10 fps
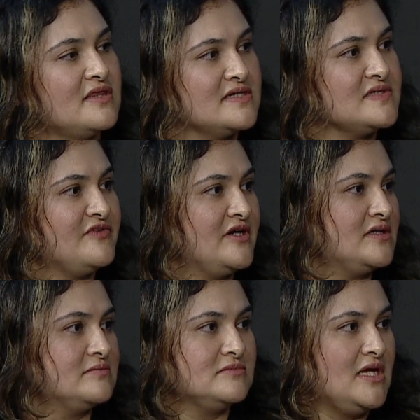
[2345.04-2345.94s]
thus
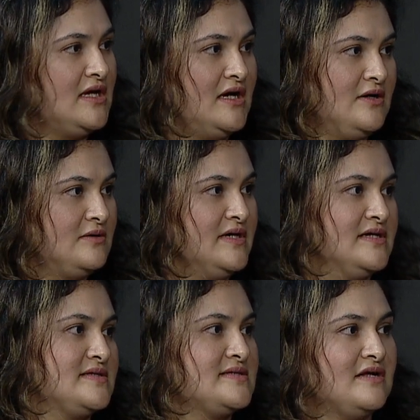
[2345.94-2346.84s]
far, how
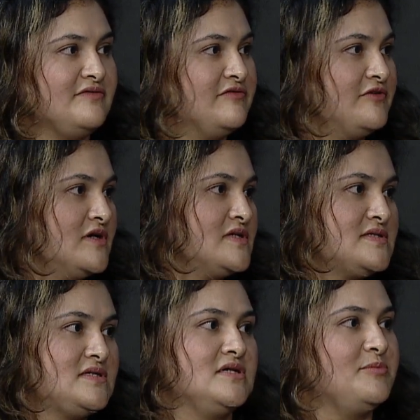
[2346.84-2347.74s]
has
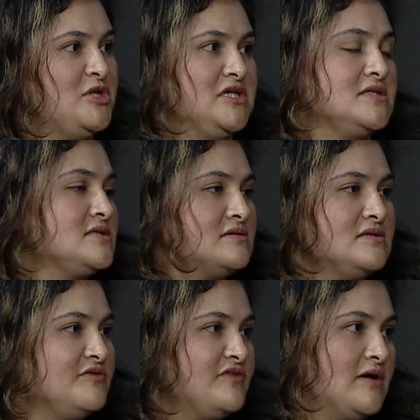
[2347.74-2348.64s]
self-advocacy appeared,
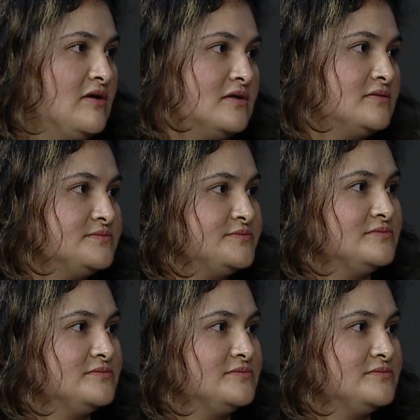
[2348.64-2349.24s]
if at all?